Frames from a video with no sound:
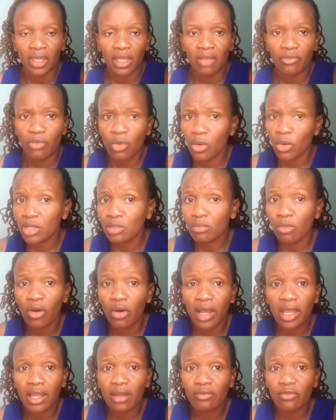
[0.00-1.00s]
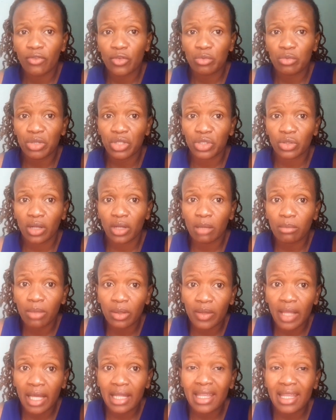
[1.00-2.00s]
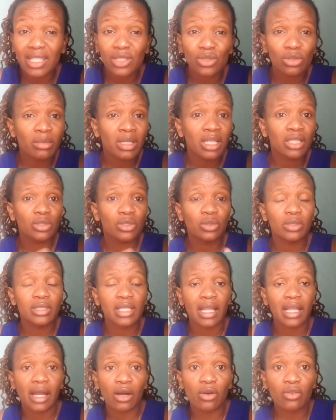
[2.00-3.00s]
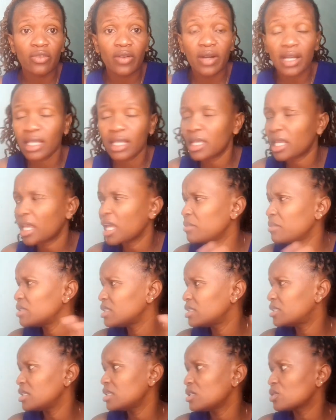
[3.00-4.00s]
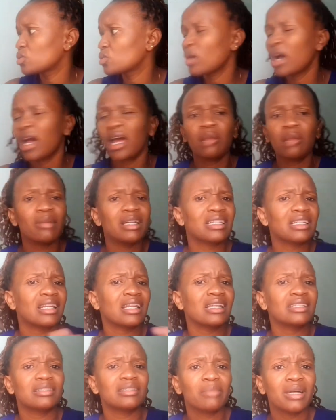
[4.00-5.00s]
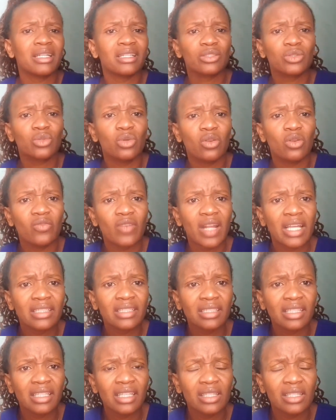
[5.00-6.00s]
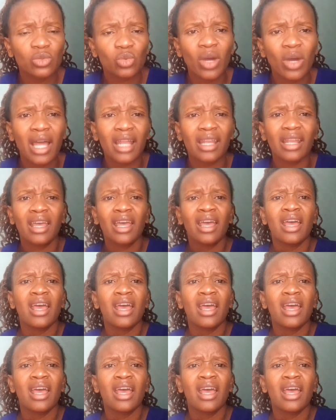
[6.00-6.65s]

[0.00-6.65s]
if you want more information about that there are so many schools that are offering KMTC is one Mater, School of Nursing is one